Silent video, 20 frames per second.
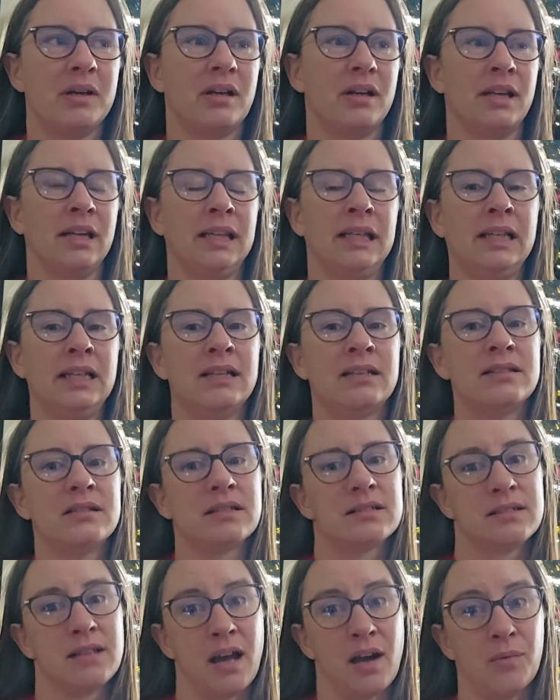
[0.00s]
He
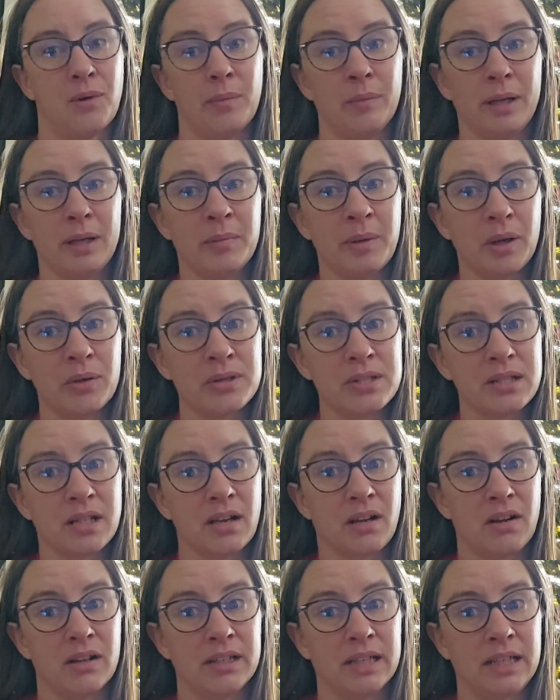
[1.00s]
does not want me to post it
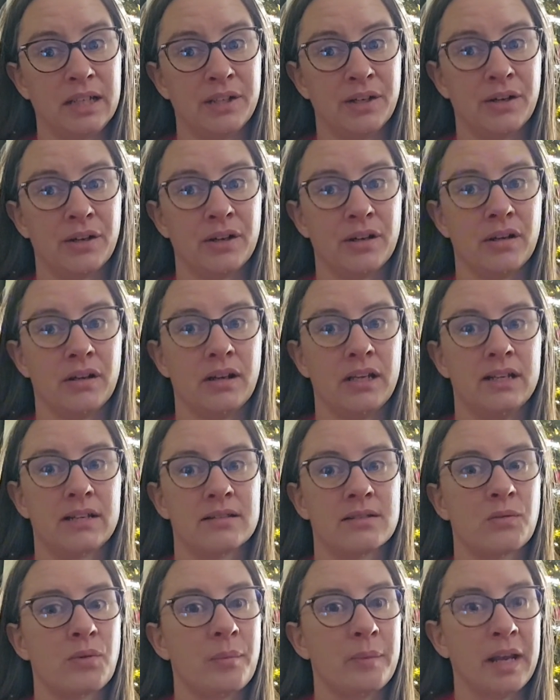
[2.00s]
on here. He
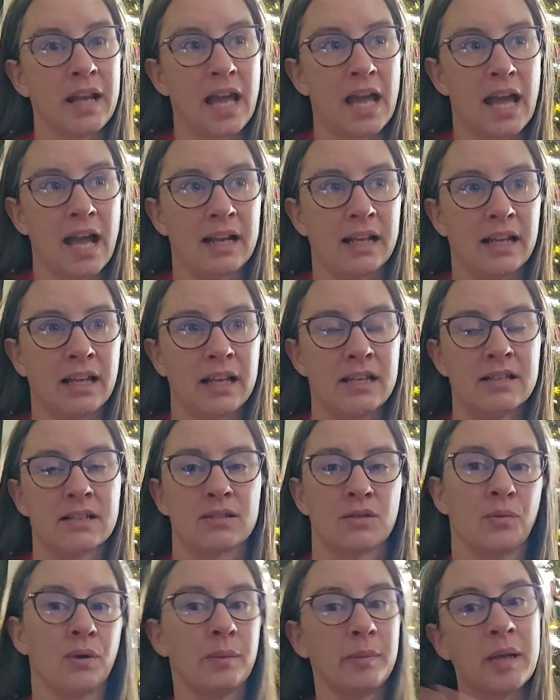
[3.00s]
doesn't want me to add it. He doesn't
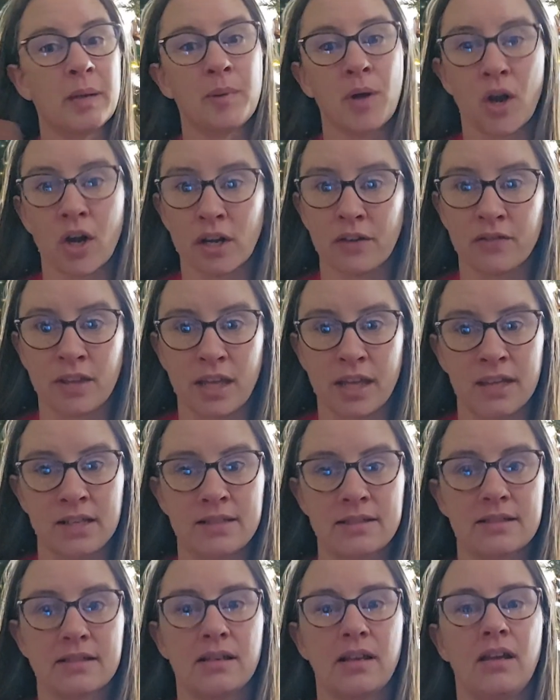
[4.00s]
want to be a part of
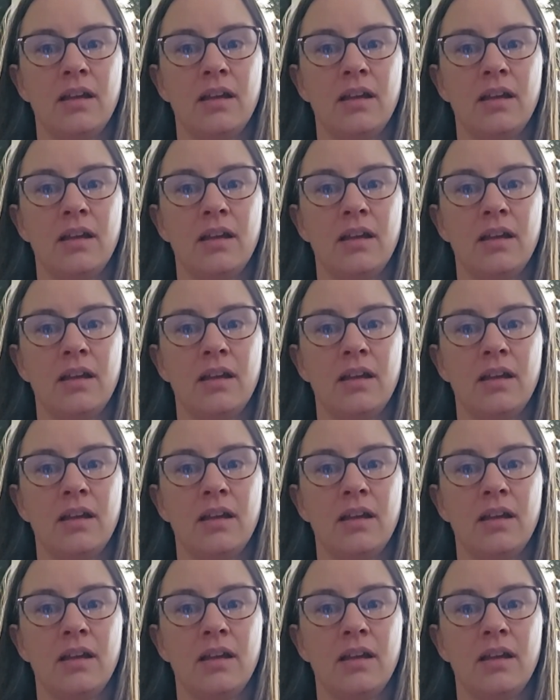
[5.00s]
this.